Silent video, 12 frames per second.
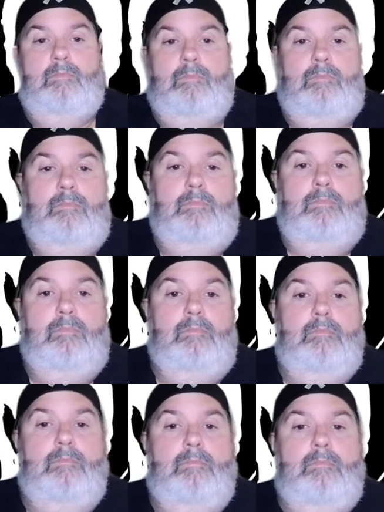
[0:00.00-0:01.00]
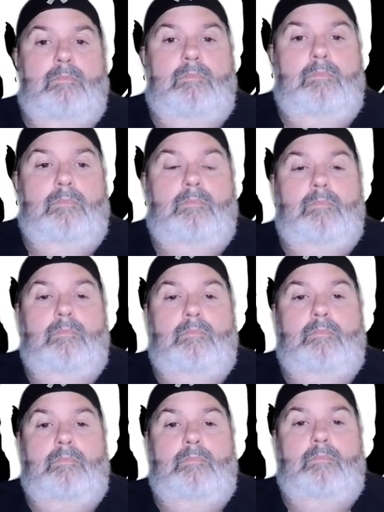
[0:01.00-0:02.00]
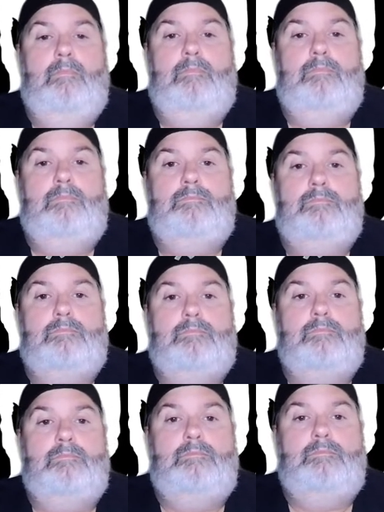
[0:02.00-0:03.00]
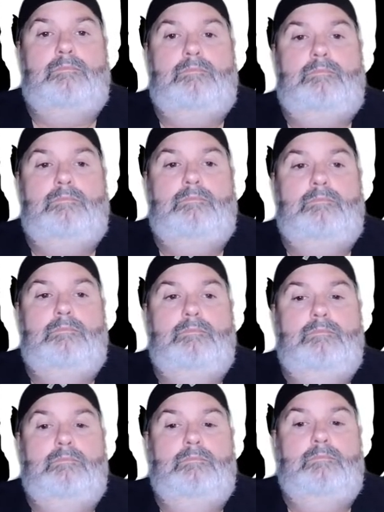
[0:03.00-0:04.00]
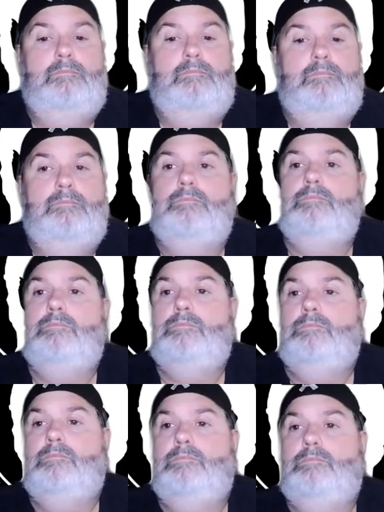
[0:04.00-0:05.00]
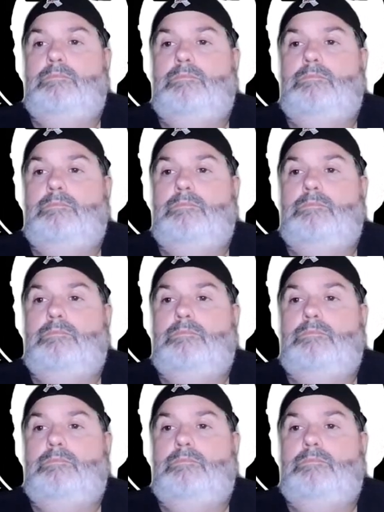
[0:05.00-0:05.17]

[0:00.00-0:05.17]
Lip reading: The person shown says nothing.